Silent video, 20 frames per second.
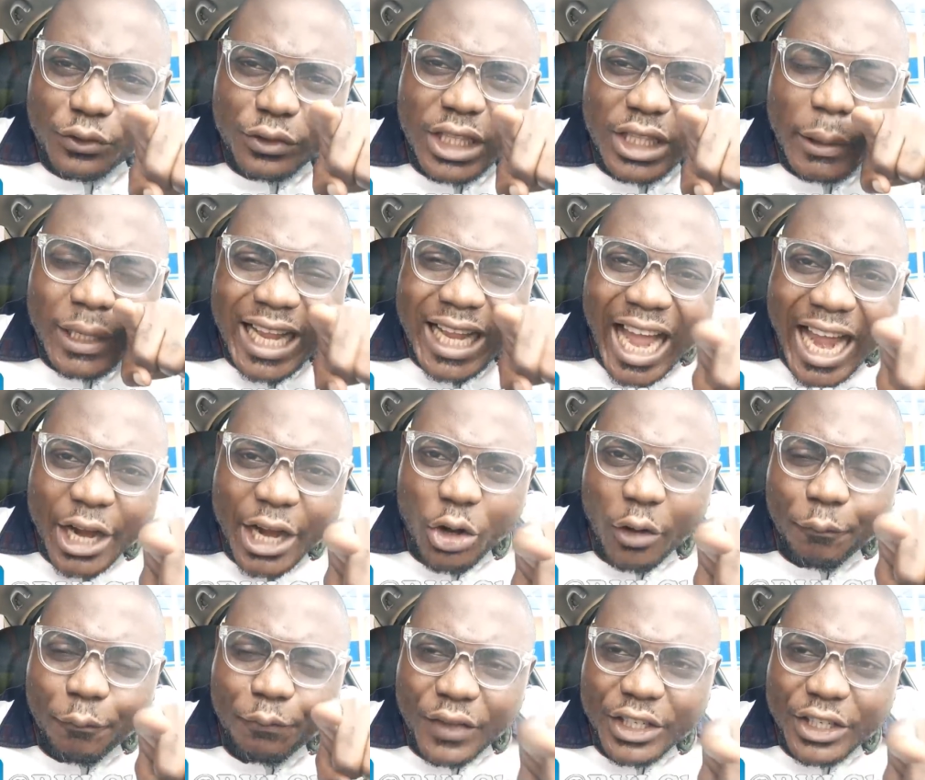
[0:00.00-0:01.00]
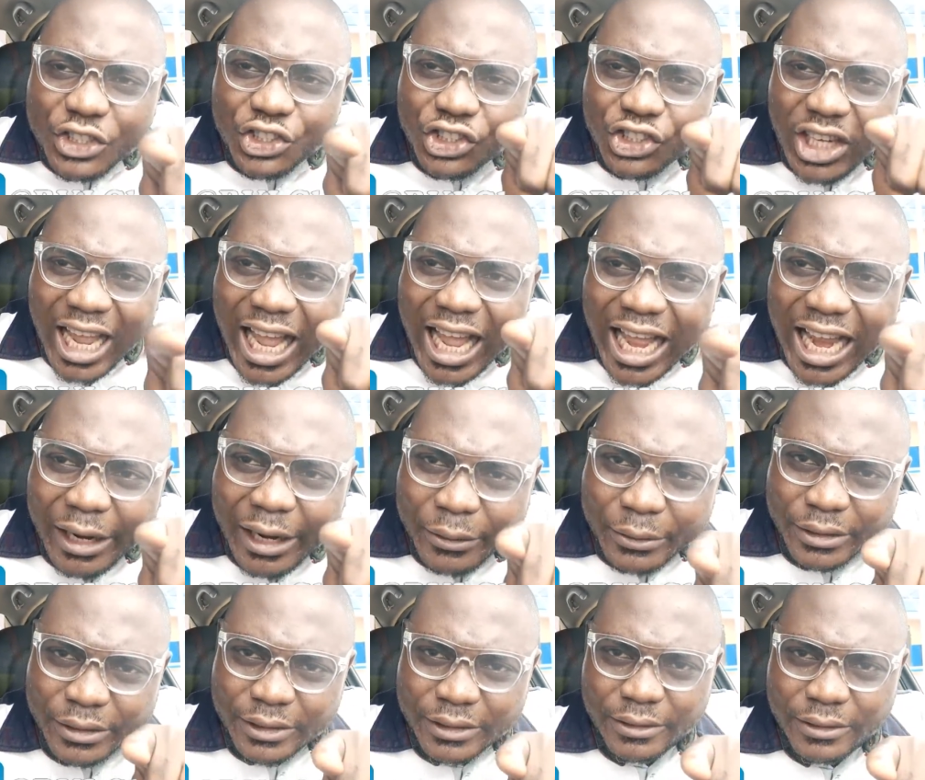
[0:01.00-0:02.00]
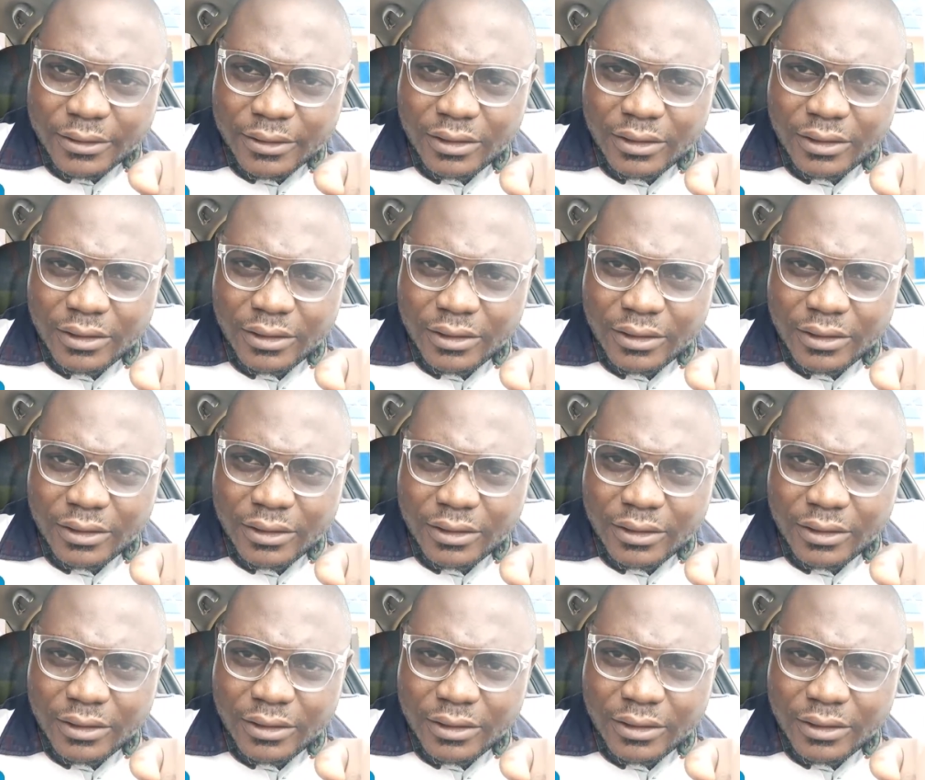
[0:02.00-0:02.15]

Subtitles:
the kind of this child